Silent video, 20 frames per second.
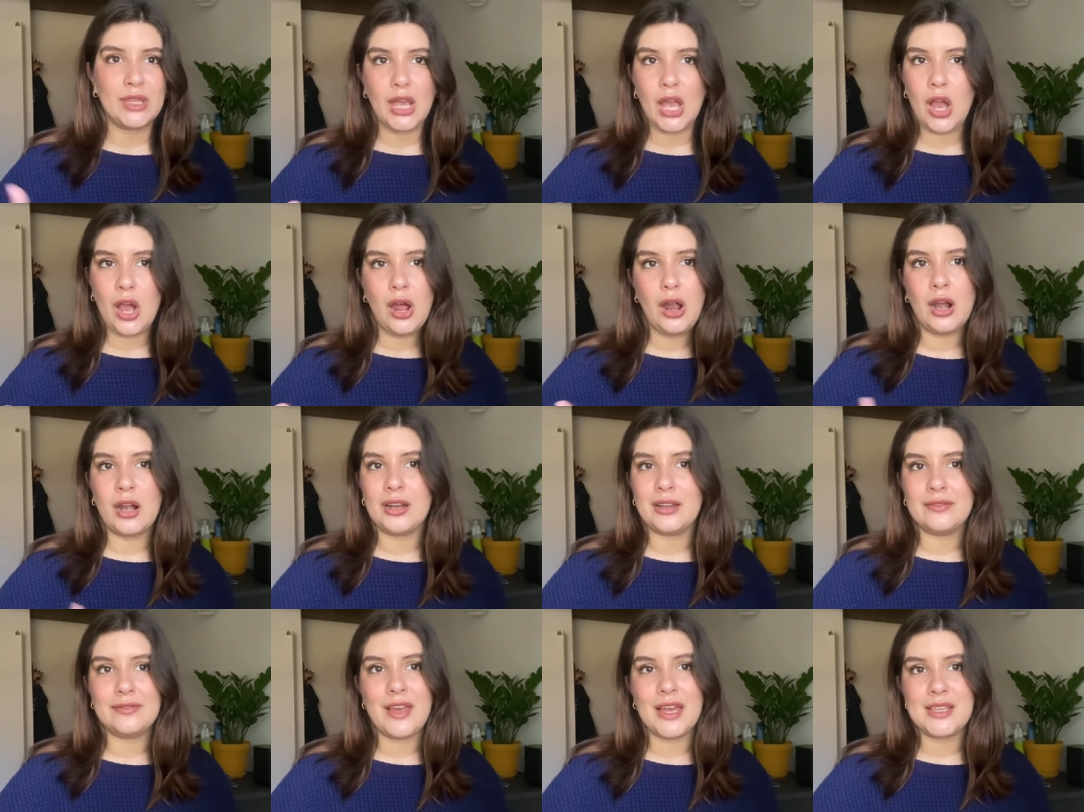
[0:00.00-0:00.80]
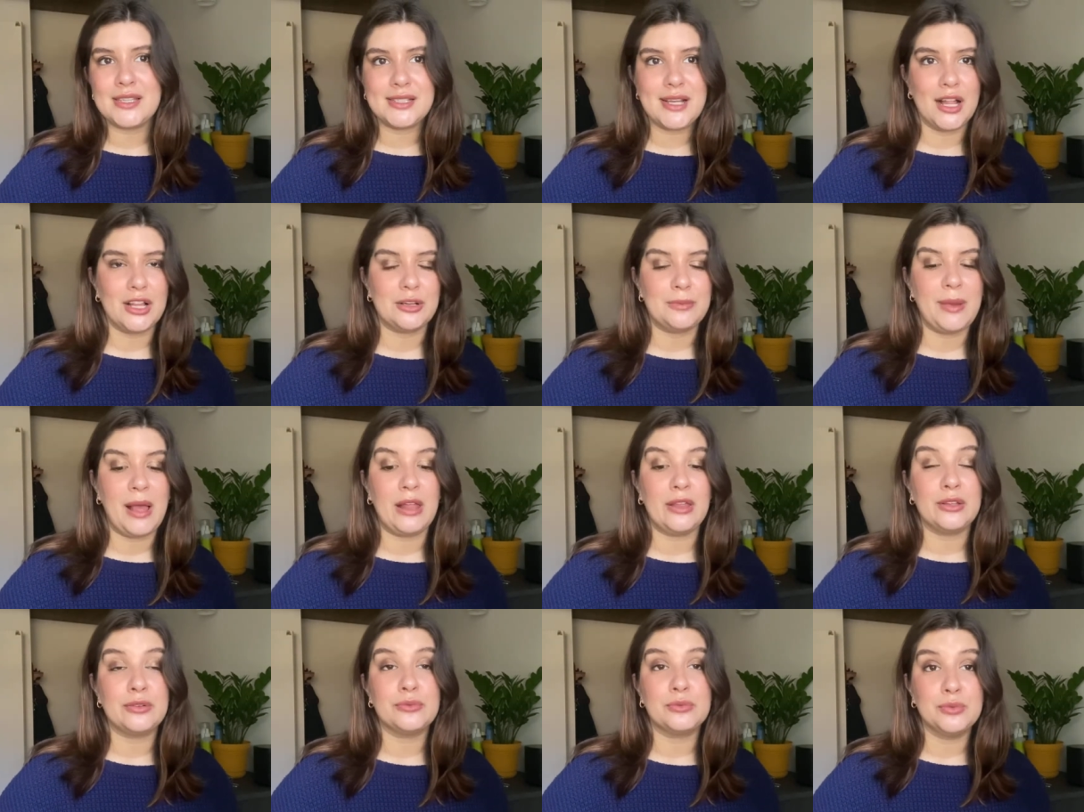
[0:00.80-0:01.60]
hard and fast color
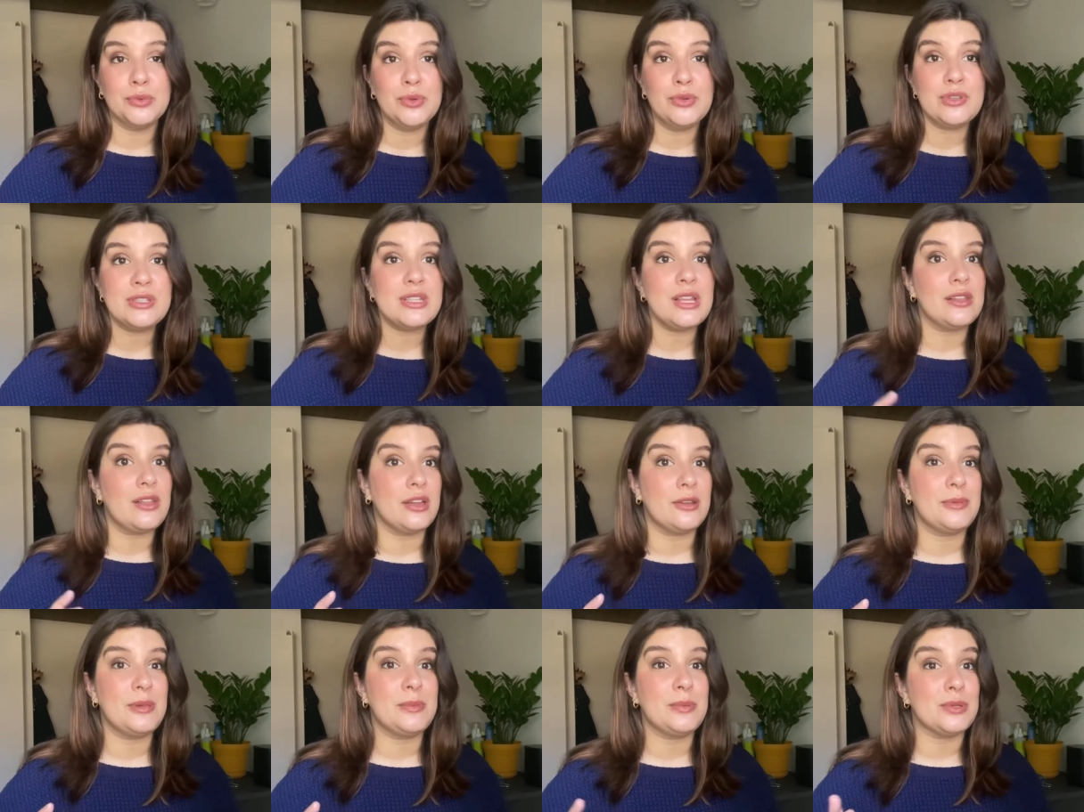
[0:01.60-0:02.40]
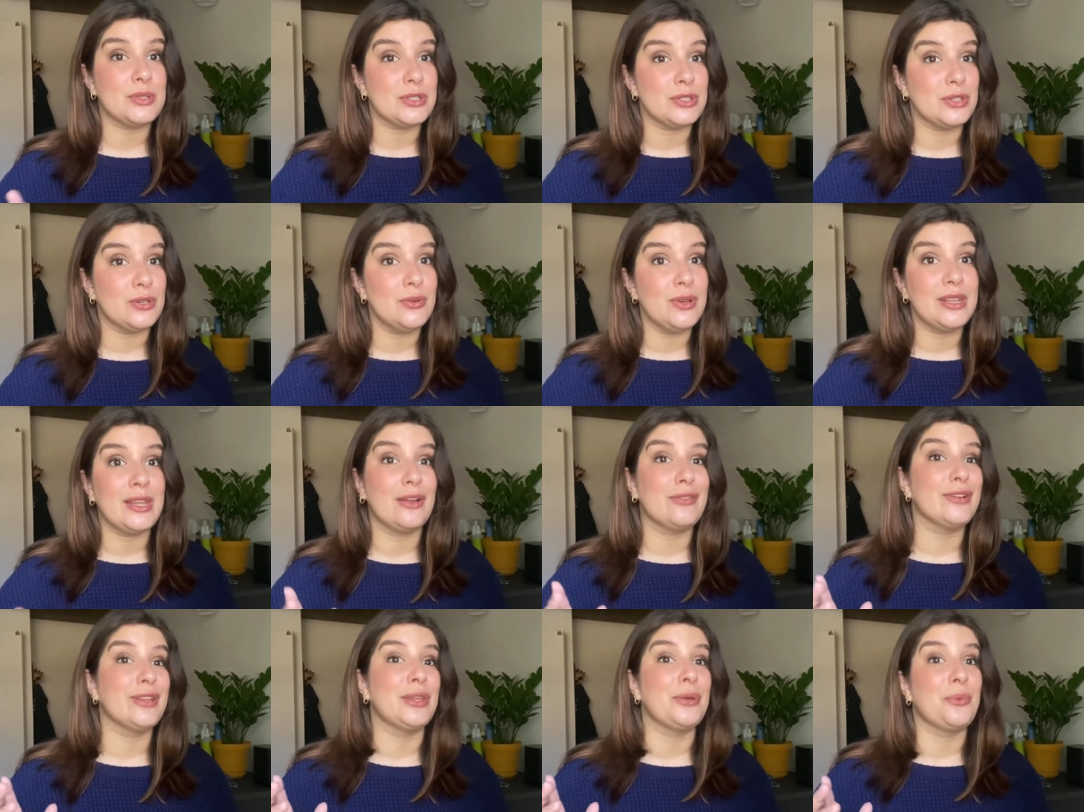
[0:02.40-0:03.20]
palette rules. A lot of people do, and that
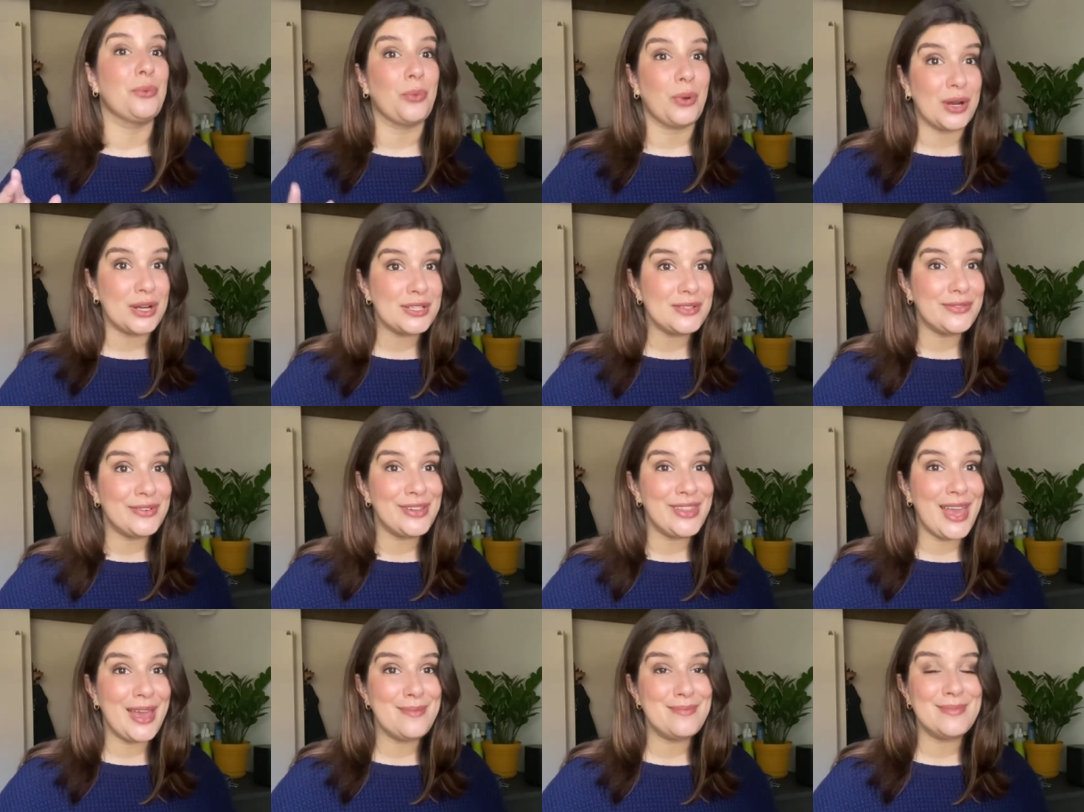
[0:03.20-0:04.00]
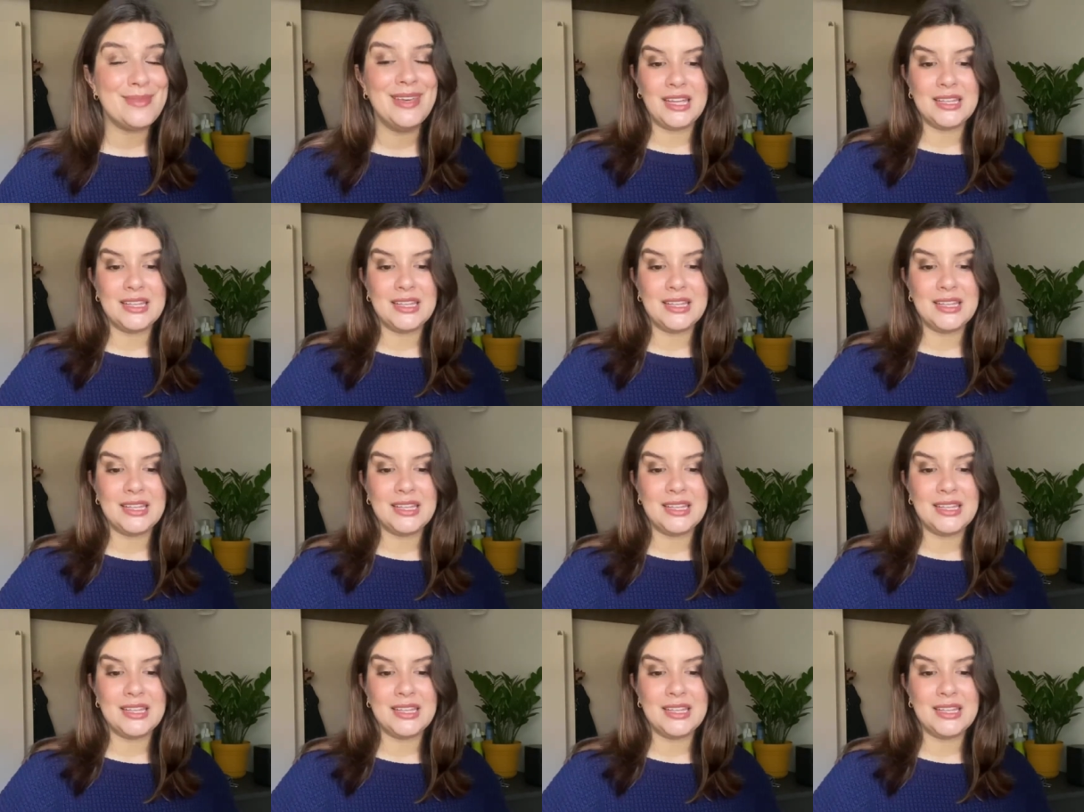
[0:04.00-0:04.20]
really works for them.